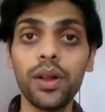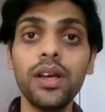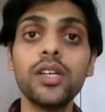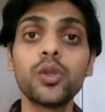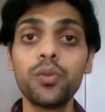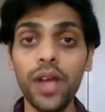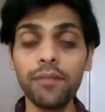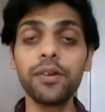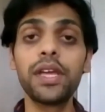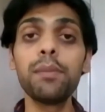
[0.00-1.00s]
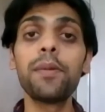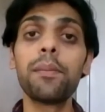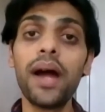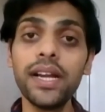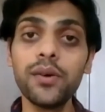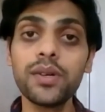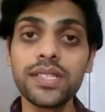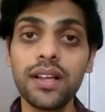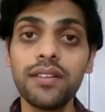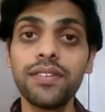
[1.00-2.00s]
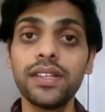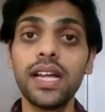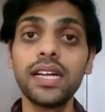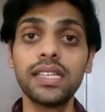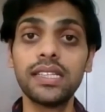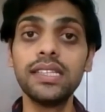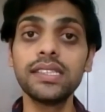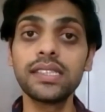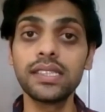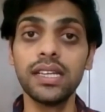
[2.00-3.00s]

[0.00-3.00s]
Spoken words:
So we have to keep remind yourself that this